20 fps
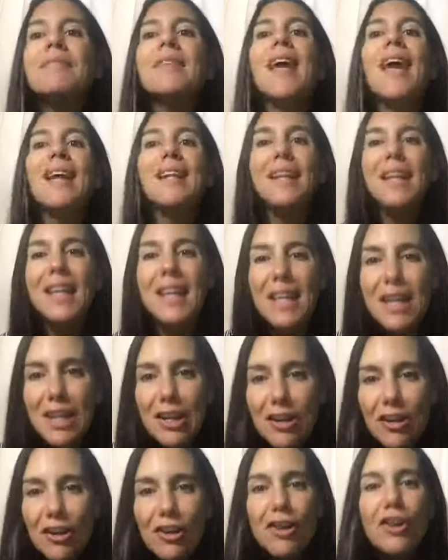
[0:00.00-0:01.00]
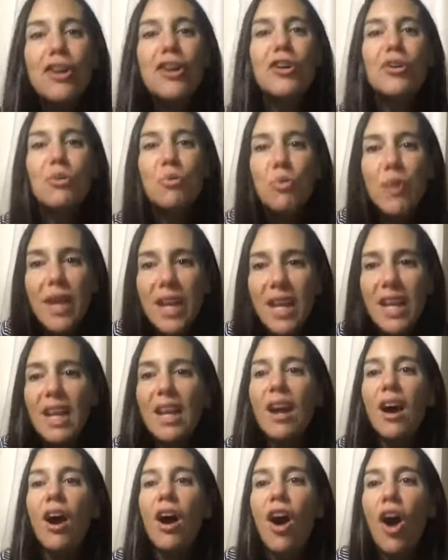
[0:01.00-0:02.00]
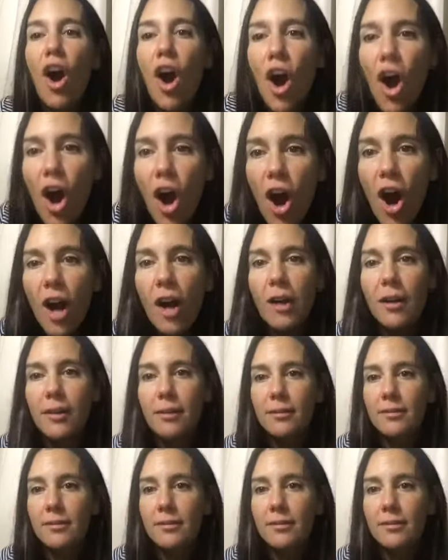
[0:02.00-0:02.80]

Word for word: And here we are.